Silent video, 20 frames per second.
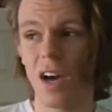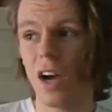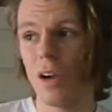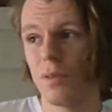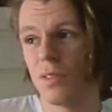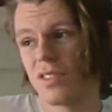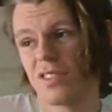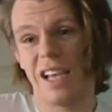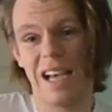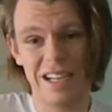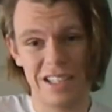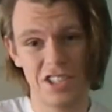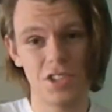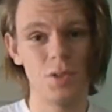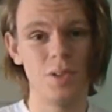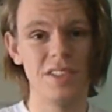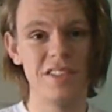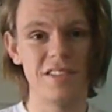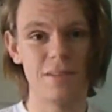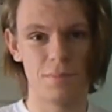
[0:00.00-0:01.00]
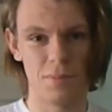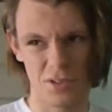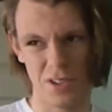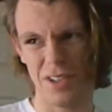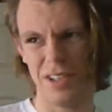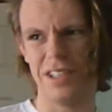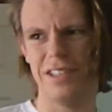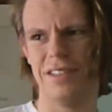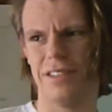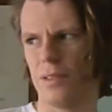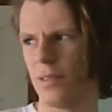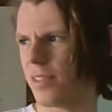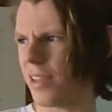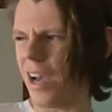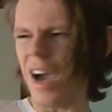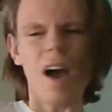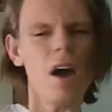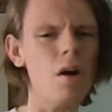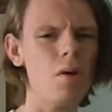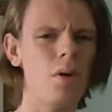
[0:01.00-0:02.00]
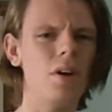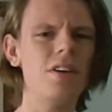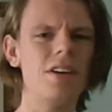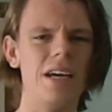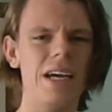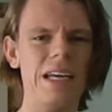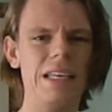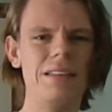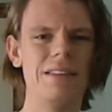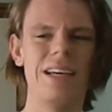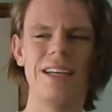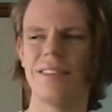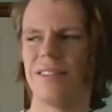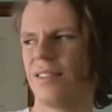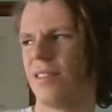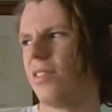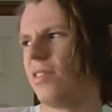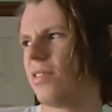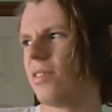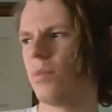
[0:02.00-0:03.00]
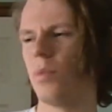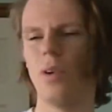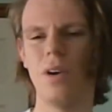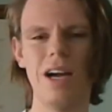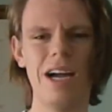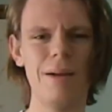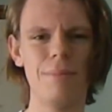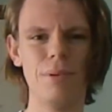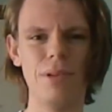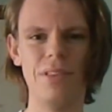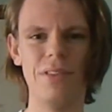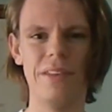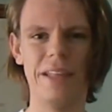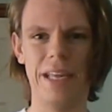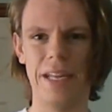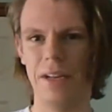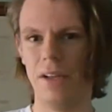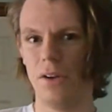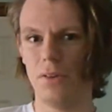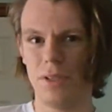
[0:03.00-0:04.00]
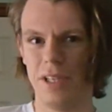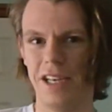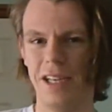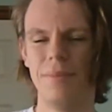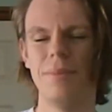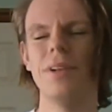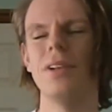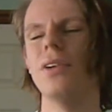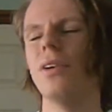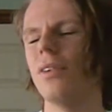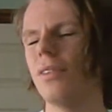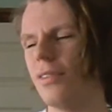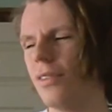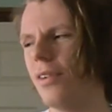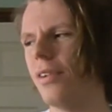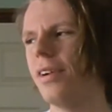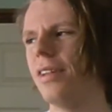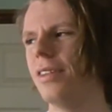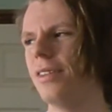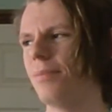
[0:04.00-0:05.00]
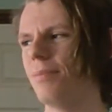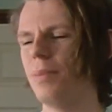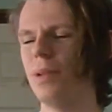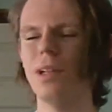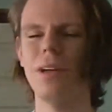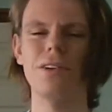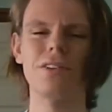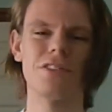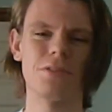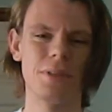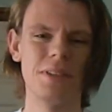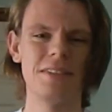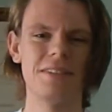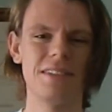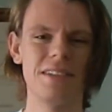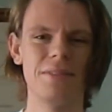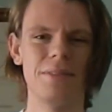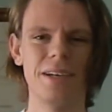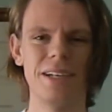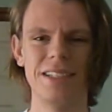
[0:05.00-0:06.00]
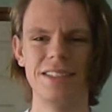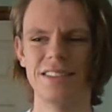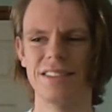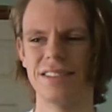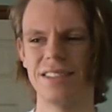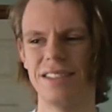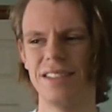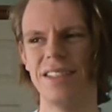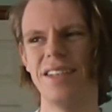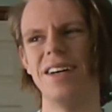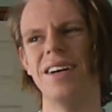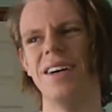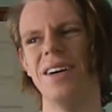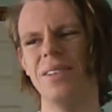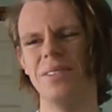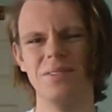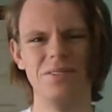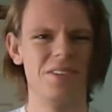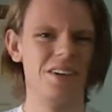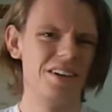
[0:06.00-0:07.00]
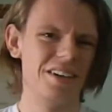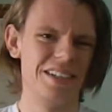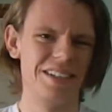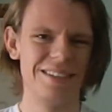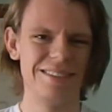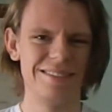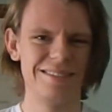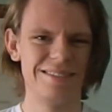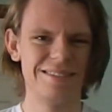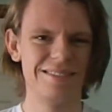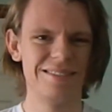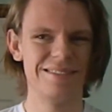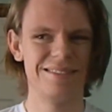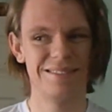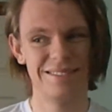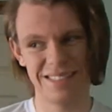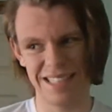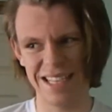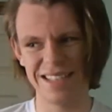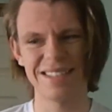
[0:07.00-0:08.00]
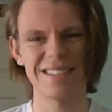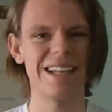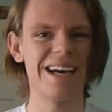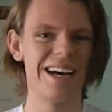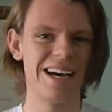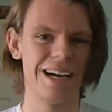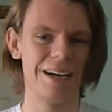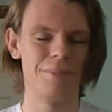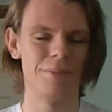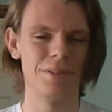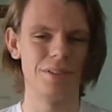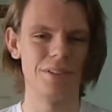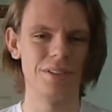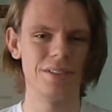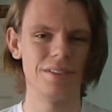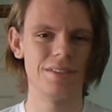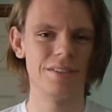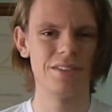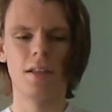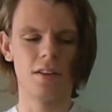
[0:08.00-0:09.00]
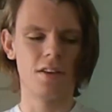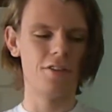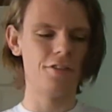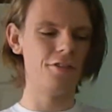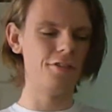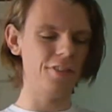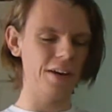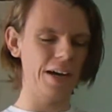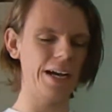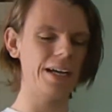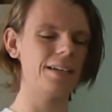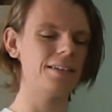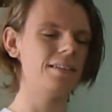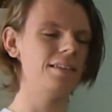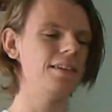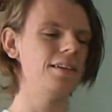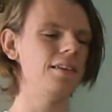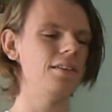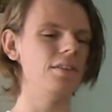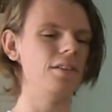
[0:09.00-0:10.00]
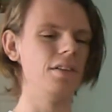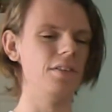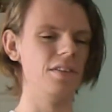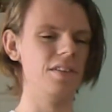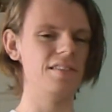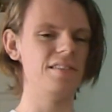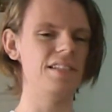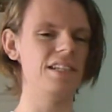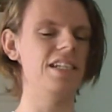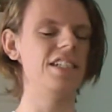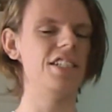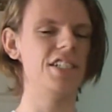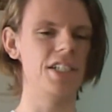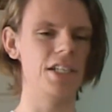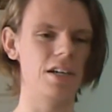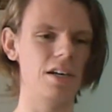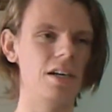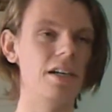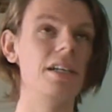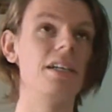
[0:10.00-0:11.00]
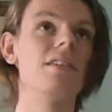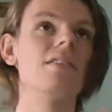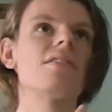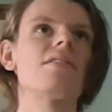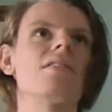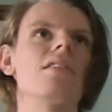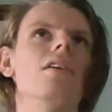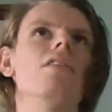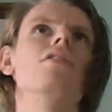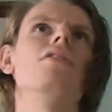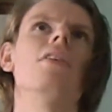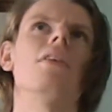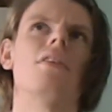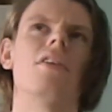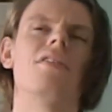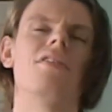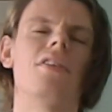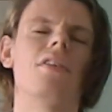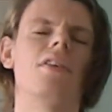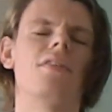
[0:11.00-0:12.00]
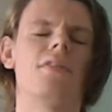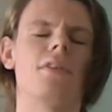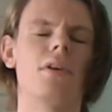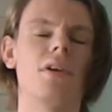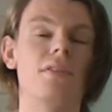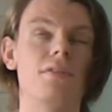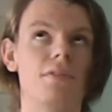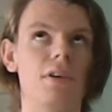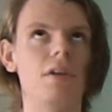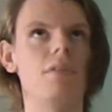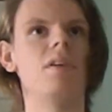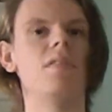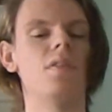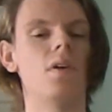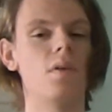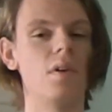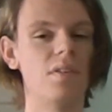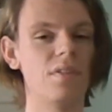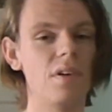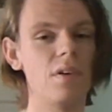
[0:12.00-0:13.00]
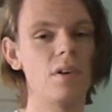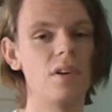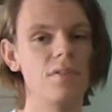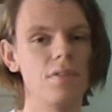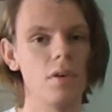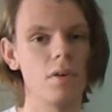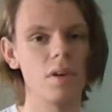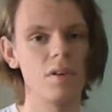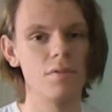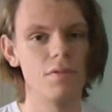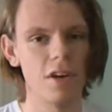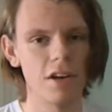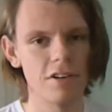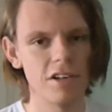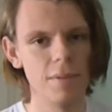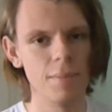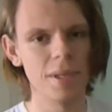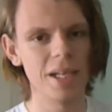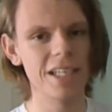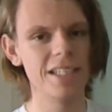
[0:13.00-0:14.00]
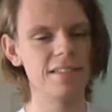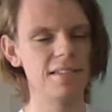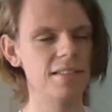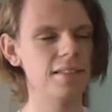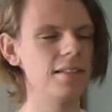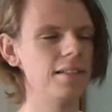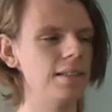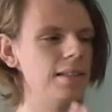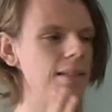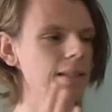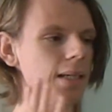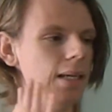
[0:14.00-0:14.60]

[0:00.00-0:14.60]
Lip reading: I was actually surprised. I was like, oh, okay, that's just what happened then. Okay, but not in a plot twisty way, just in a, oh, right, guess that happened. The fact that the CGI is so very, very, very, very, very, very, very, very blatant